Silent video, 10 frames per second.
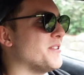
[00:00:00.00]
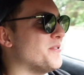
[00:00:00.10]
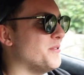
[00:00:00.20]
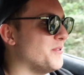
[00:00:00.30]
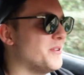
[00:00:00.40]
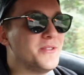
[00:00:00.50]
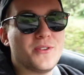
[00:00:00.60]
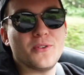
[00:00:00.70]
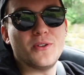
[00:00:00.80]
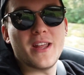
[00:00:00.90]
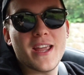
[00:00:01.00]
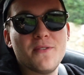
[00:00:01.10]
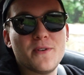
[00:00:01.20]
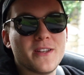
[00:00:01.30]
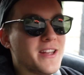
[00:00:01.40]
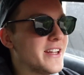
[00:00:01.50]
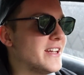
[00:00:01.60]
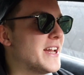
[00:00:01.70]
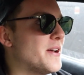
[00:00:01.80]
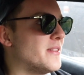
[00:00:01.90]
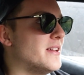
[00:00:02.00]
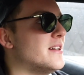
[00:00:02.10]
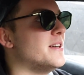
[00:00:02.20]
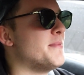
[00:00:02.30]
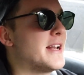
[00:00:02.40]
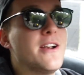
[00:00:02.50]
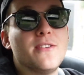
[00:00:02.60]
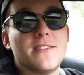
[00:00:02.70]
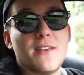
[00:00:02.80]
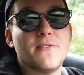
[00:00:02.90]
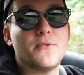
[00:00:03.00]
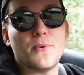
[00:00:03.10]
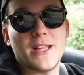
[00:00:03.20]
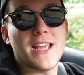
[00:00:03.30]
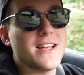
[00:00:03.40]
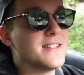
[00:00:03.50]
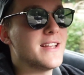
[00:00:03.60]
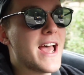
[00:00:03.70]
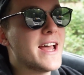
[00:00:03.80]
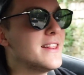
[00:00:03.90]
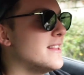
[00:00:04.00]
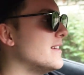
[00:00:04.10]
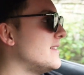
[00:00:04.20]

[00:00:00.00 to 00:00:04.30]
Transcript: Crew. So today we are taking out the McLaren 720S and the